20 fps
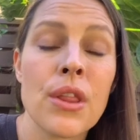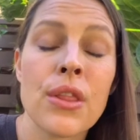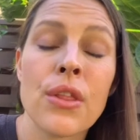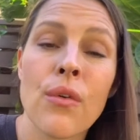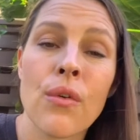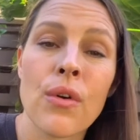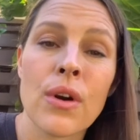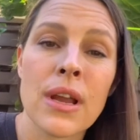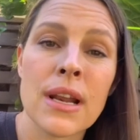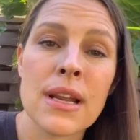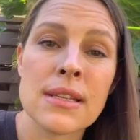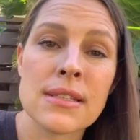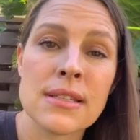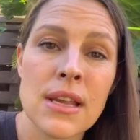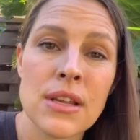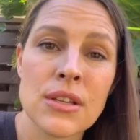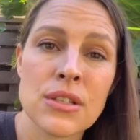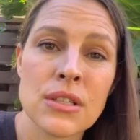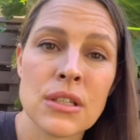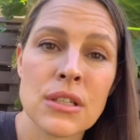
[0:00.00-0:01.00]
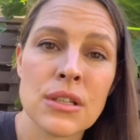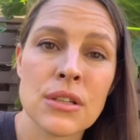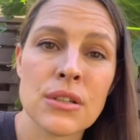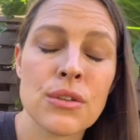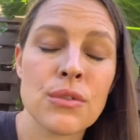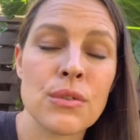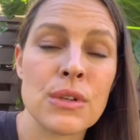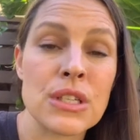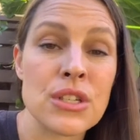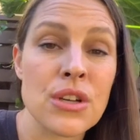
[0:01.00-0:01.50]
the organization,
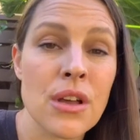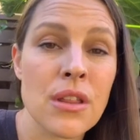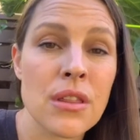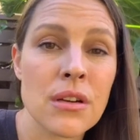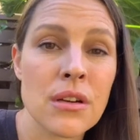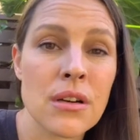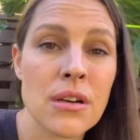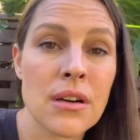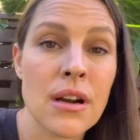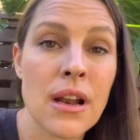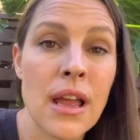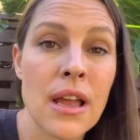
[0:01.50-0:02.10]
to each other,